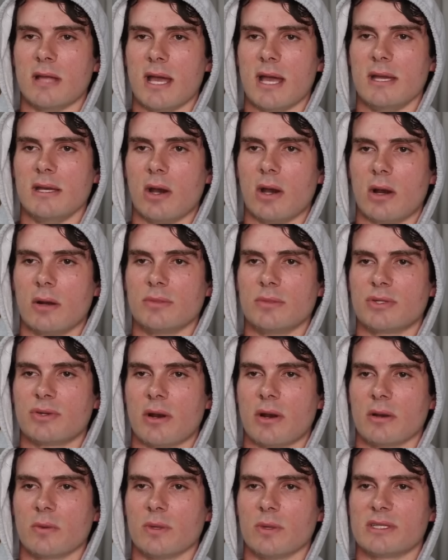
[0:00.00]
A.
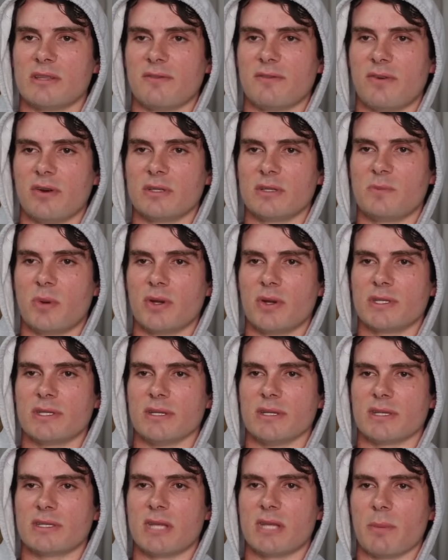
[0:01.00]
Armstrong was the first person
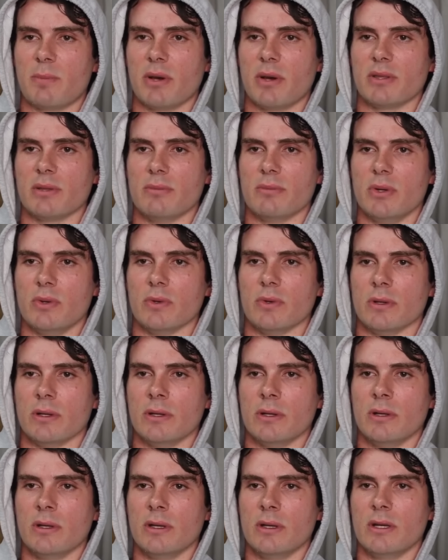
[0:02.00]
to step on the moon.
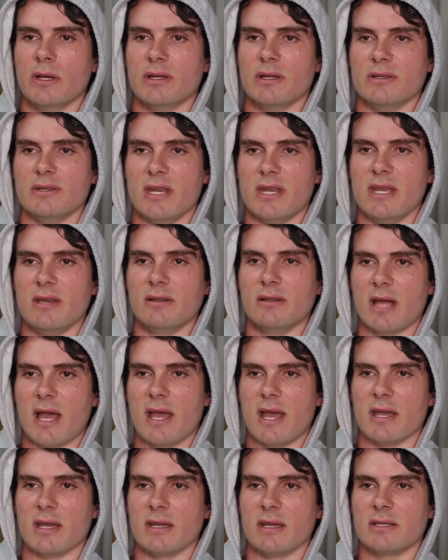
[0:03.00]
Neil
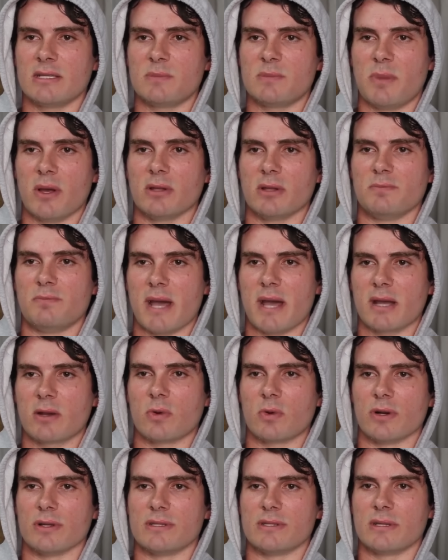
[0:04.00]
A., spelled
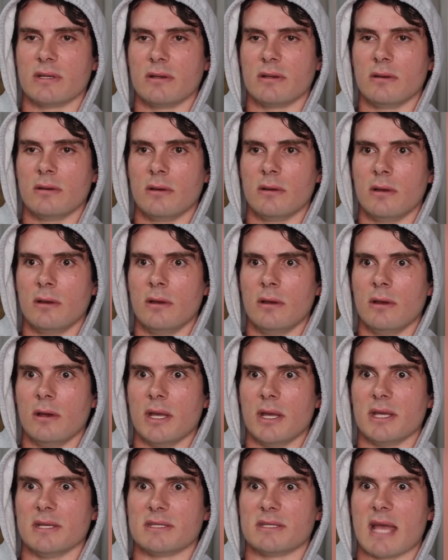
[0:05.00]
backwards,
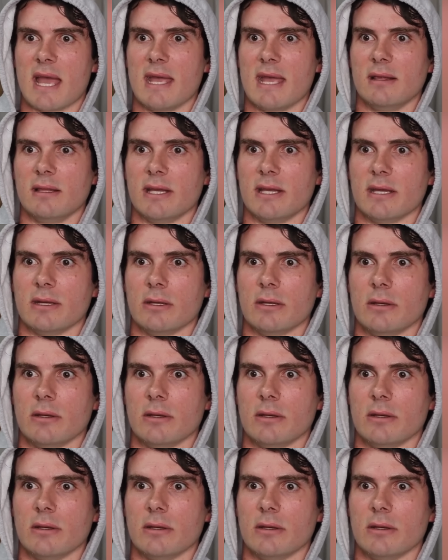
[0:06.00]
is alien.